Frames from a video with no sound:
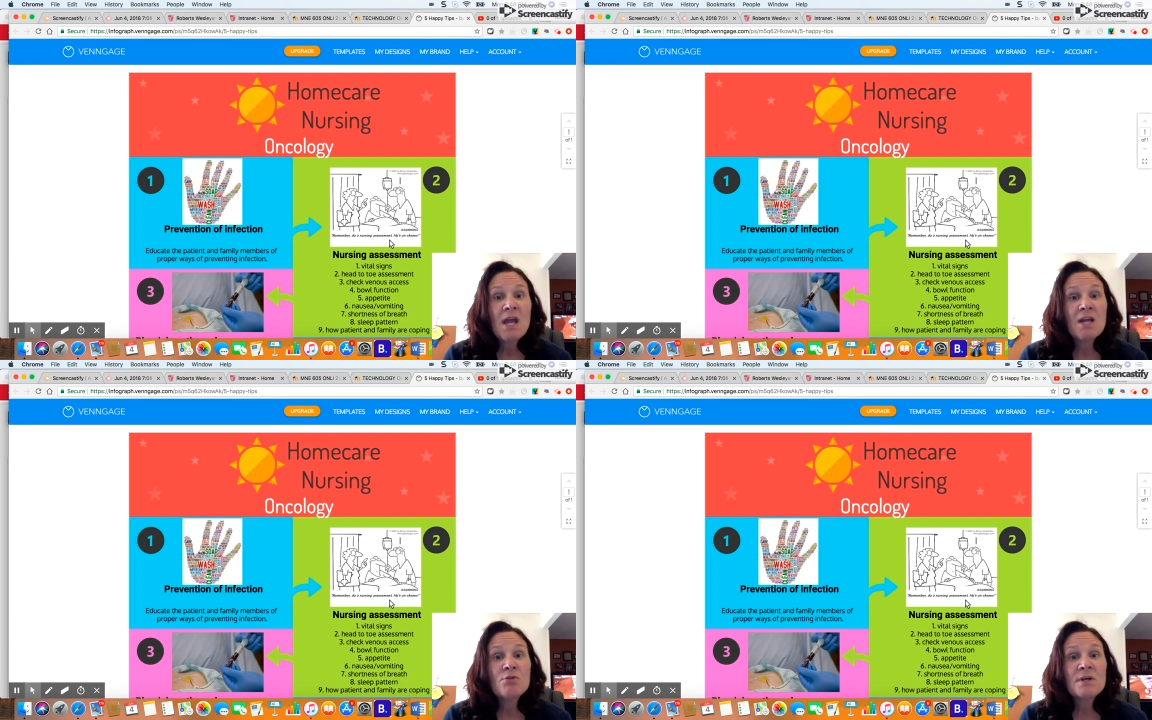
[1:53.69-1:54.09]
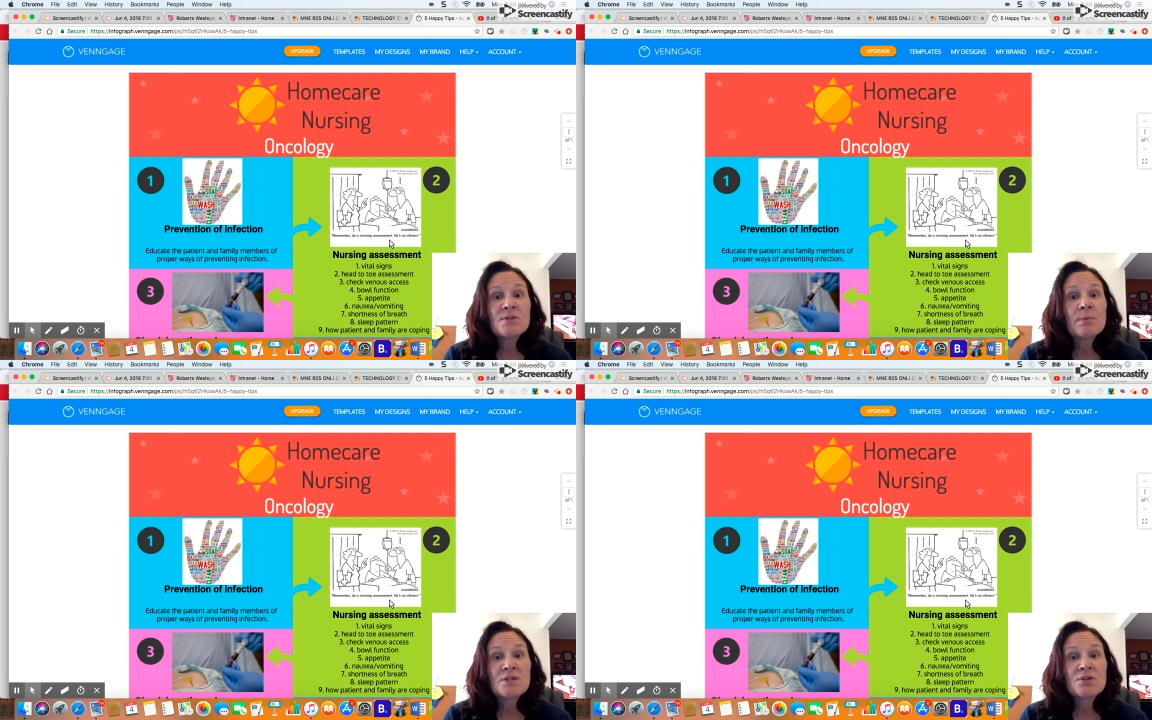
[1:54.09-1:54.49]
And you
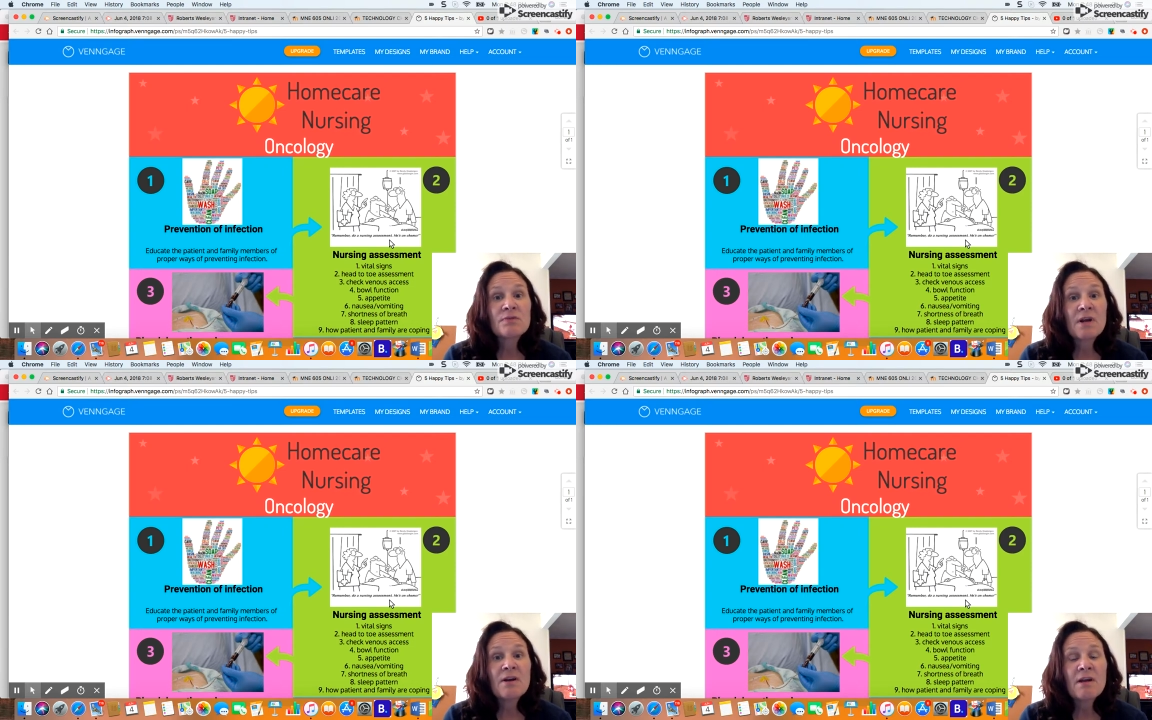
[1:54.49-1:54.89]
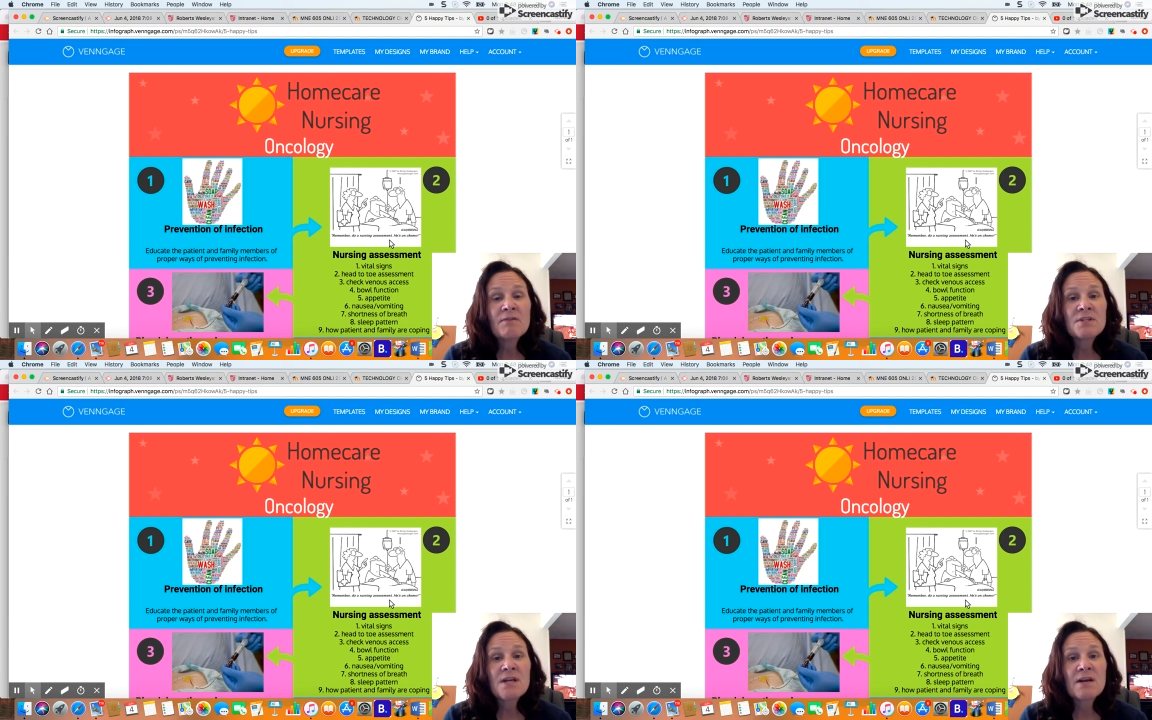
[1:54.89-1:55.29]
also make sure if they are having
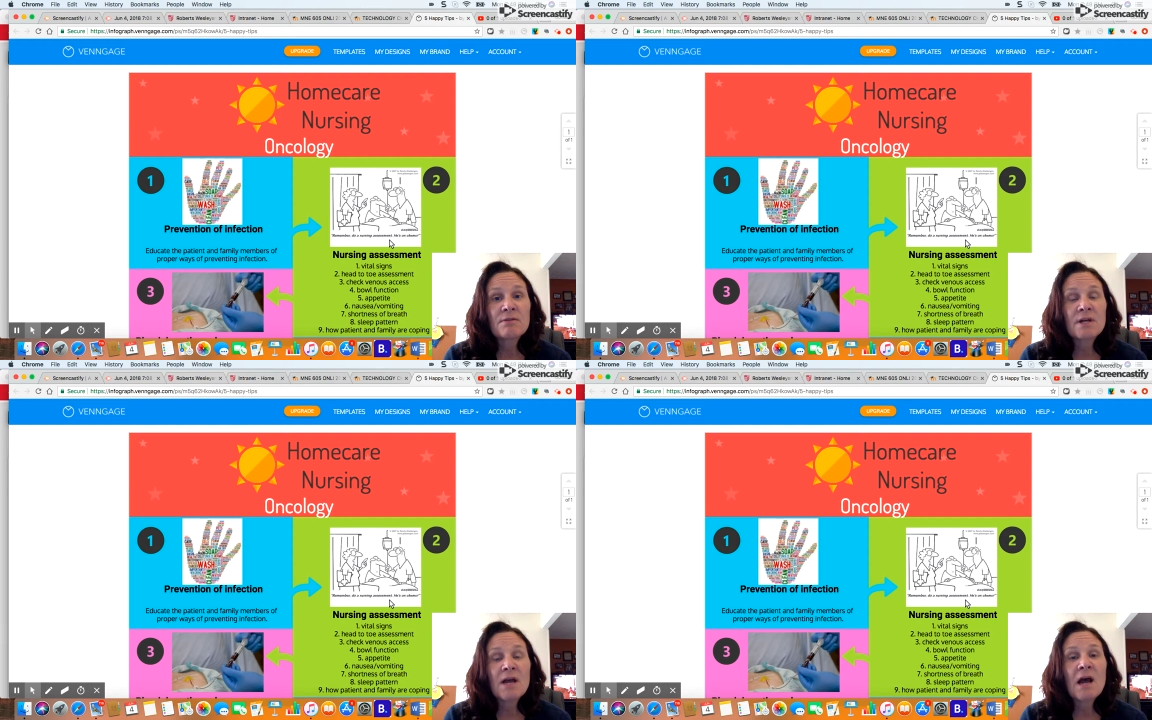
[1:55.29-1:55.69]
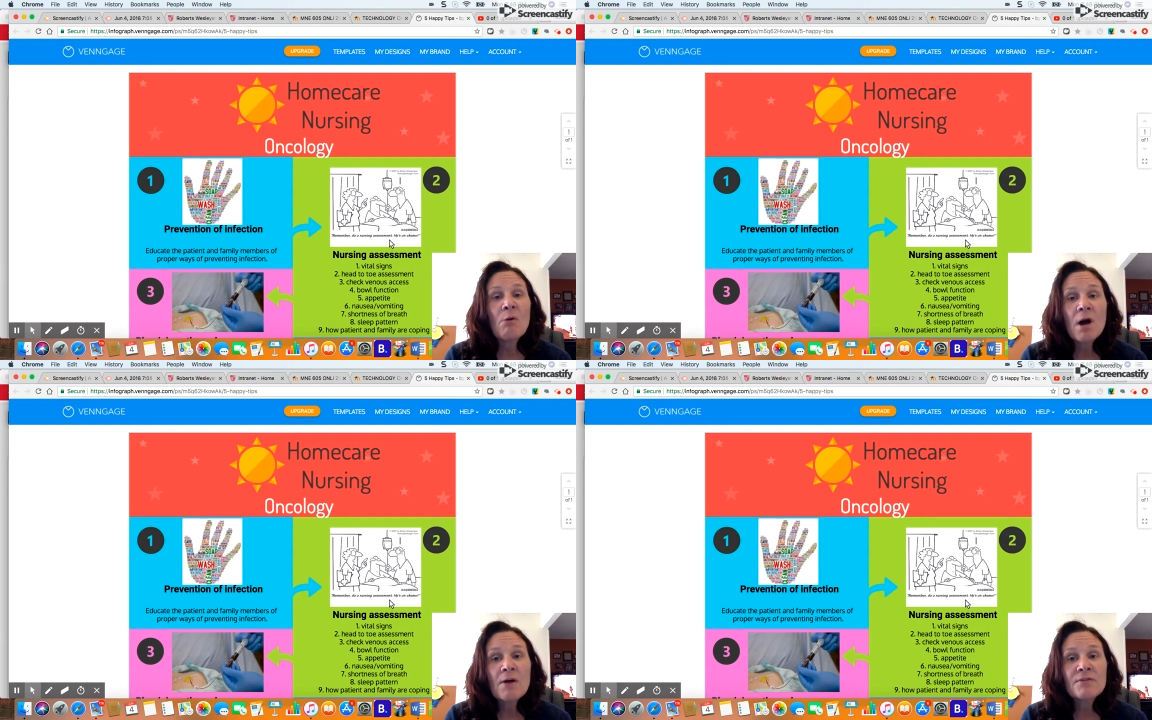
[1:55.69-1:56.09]
a diarrhea,
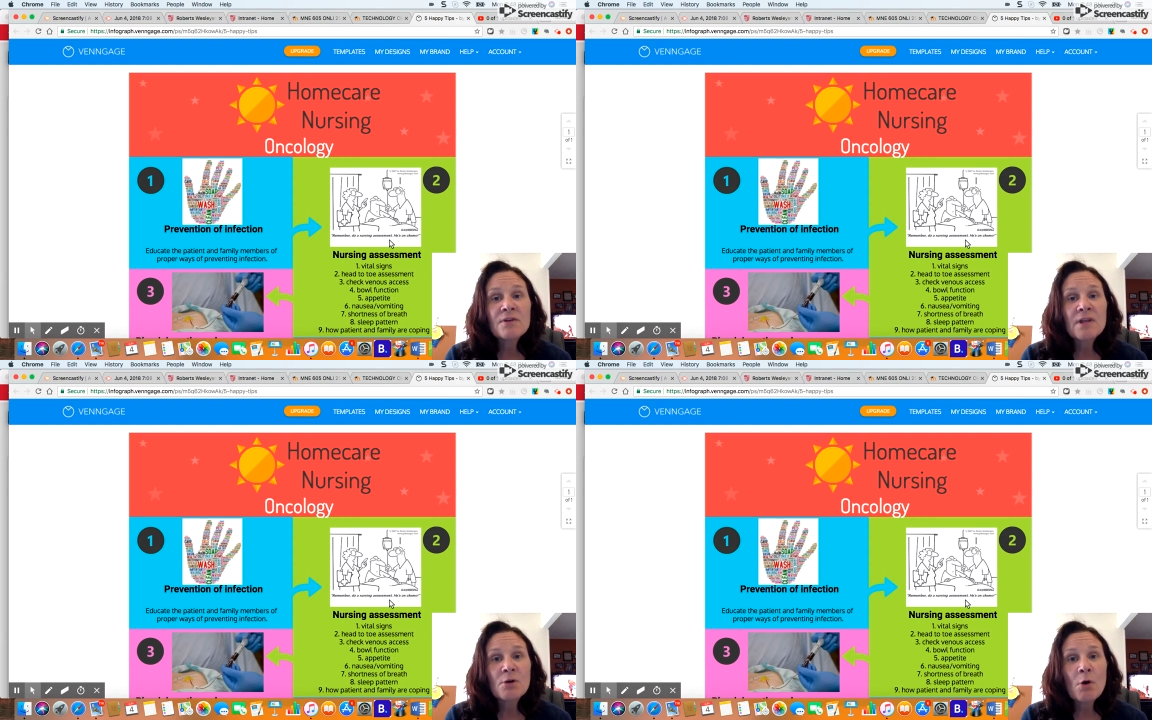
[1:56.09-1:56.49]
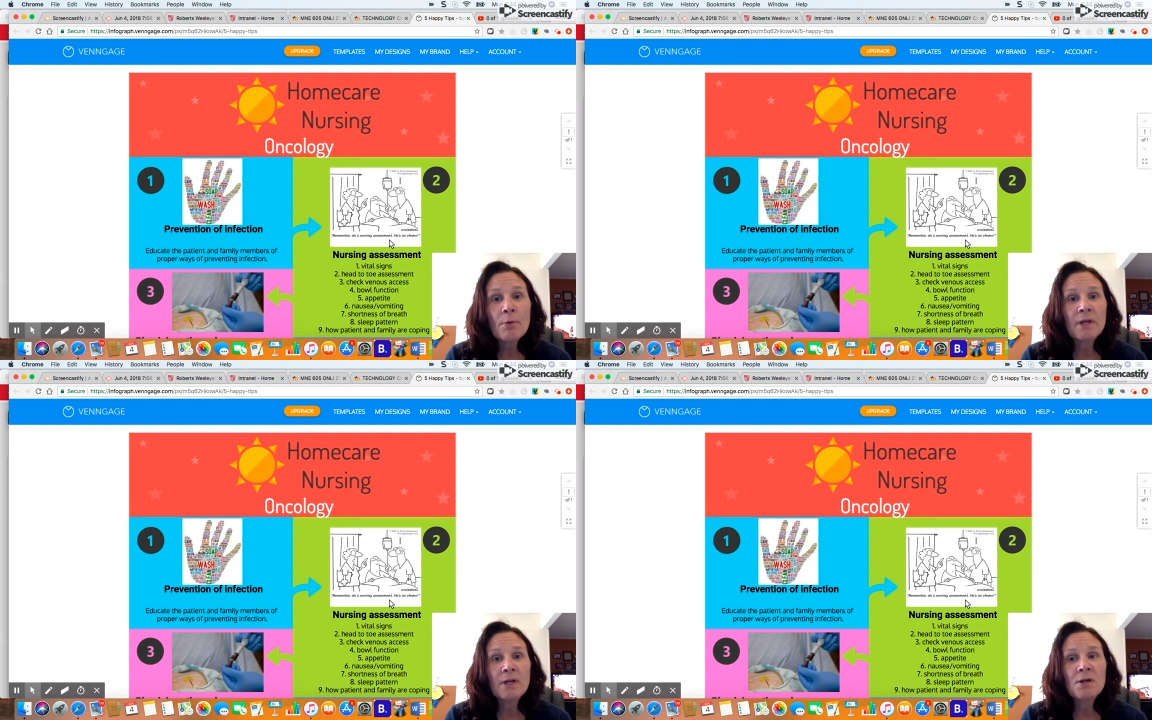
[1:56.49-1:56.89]
how often are they
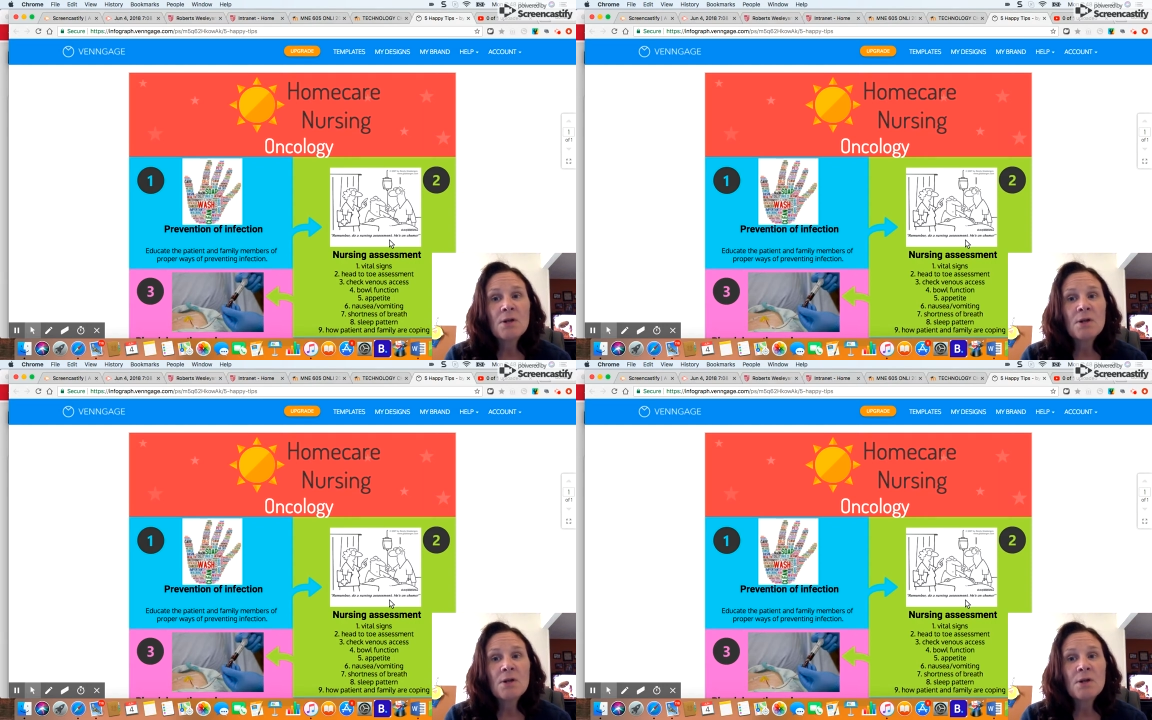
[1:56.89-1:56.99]
going?